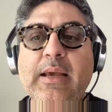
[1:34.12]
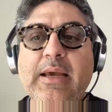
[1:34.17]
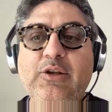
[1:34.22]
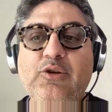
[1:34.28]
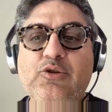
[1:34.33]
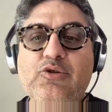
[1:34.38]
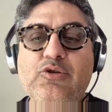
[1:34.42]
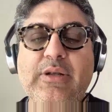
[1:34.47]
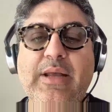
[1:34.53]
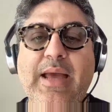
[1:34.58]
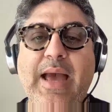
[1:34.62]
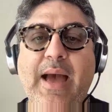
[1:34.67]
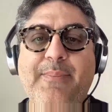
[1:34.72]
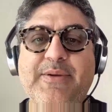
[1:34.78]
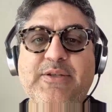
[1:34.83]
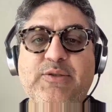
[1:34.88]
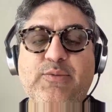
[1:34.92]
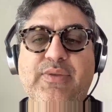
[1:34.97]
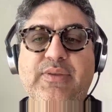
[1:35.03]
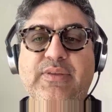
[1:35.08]
It usually
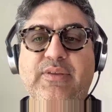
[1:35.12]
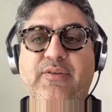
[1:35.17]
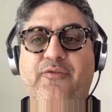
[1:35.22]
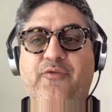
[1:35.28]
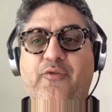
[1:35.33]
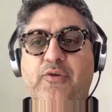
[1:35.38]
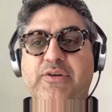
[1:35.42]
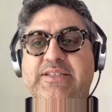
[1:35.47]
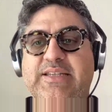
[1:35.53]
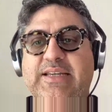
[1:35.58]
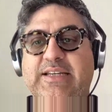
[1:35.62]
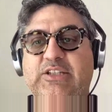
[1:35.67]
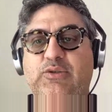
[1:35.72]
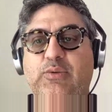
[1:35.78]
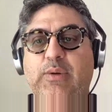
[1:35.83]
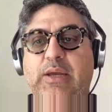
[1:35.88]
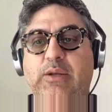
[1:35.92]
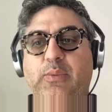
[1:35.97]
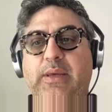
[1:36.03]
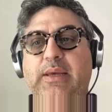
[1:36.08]
happens within the first 6
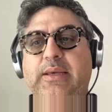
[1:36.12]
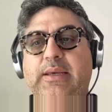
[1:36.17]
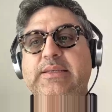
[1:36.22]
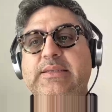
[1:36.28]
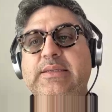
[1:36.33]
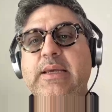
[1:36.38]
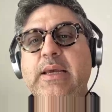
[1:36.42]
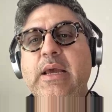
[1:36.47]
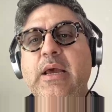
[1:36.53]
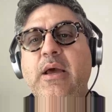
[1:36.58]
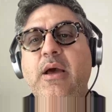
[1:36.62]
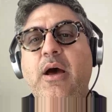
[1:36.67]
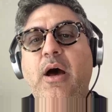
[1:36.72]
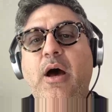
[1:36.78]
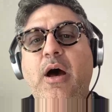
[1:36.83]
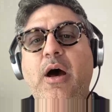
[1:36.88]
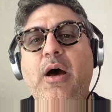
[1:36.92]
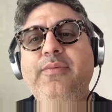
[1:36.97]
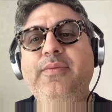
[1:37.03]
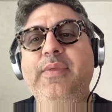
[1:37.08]
to 8 weeks.
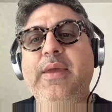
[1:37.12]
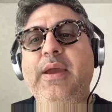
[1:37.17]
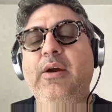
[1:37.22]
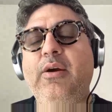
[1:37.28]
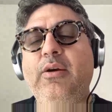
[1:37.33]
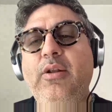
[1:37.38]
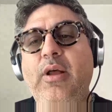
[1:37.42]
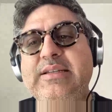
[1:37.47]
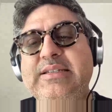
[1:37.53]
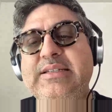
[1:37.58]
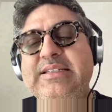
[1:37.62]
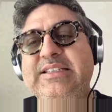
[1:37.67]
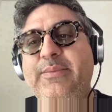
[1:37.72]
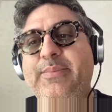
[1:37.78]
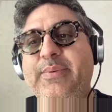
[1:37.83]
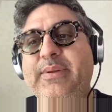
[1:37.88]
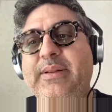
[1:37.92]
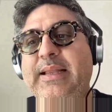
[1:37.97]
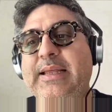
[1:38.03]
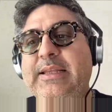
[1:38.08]
The hair loss is
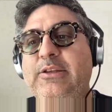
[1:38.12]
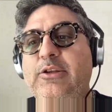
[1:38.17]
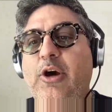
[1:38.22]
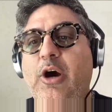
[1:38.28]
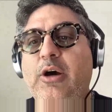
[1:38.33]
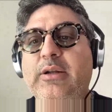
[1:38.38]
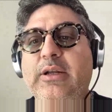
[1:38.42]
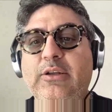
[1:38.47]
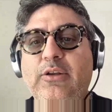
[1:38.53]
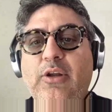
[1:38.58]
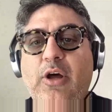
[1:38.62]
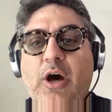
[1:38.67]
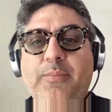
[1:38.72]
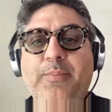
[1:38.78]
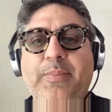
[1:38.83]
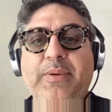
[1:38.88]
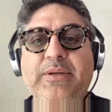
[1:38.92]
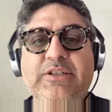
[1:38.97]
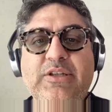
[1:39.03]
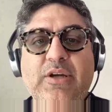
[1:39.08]
typically not a
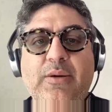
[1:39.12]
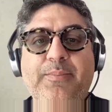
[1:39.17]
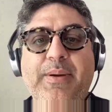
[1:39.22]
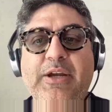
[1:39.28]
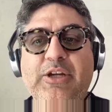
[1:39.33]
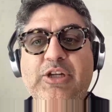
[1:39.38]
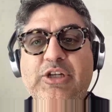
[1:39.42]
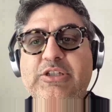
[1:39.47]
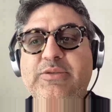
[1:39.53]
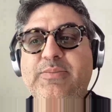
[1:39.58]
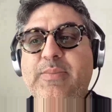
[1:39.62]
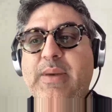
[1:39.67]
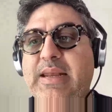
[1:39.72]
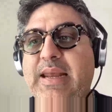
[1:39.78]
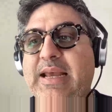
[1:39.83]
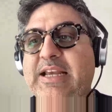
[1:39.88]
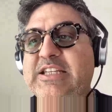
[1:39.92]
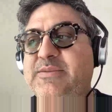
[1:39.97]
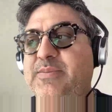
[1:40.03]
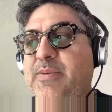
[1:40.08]
lot, but some patients may
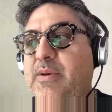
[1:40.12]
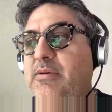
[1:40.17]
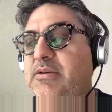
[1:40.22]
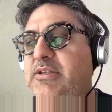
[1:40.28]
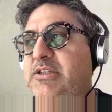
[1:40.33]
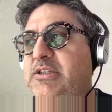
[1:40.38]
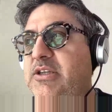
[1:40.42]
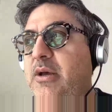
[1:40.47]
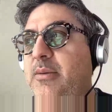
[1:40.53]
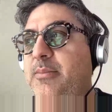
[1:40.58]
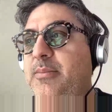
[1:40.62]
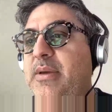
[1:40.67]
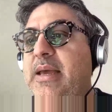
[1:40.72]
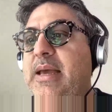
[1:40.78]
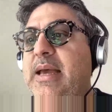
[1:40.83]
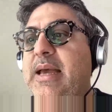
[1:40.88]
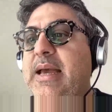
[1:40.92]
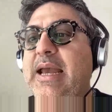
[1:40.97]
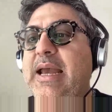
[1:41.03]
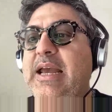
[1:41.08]
experience some.
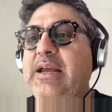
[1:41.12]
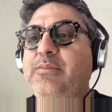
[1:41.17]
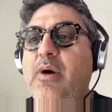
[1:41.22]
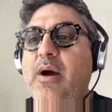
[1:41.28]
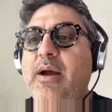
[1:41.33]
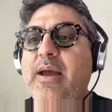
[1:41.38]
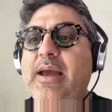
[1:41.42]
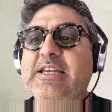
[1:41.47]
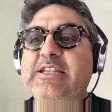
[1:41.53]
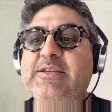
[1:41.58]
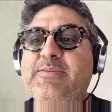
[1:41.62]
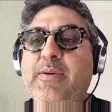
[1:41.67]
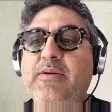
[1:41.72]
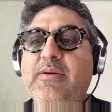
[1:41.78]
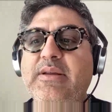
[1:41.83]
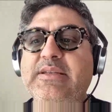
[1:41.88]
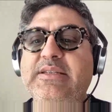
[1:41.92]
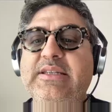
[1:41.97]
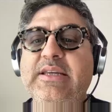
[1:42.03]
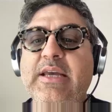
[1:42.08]
In my
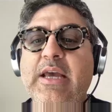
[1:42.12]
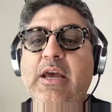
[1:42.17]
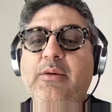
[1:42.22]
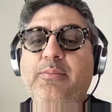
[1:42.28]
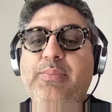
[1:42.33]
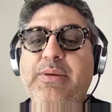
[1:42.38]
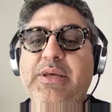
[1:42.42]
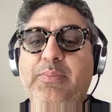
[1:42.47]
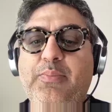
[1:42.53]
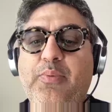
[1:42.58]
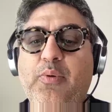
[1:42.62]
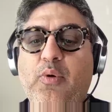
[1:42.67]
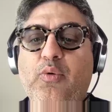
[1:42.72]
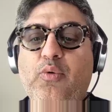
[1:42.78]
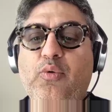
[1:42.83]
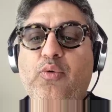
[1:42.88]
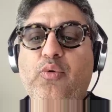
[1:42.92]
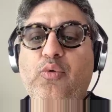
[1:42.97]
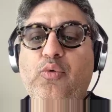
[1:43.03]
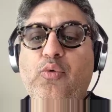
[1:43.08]
experience,
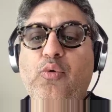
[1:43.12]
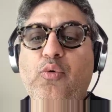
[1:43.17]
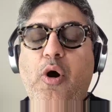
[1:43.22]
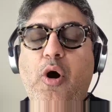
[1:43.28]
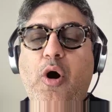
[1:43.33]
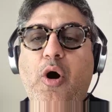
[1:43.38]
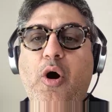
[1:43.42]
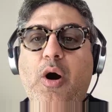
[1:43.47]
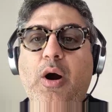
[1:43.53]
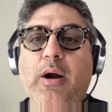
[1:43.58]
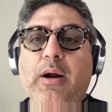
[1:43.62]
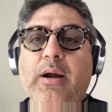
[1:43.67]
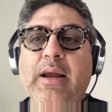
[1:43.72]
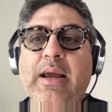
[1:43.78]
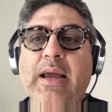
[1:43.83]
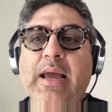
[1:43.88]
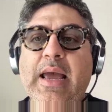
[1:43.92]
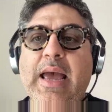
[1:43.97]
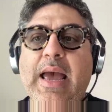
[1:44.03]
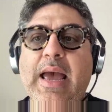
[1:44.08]
people who are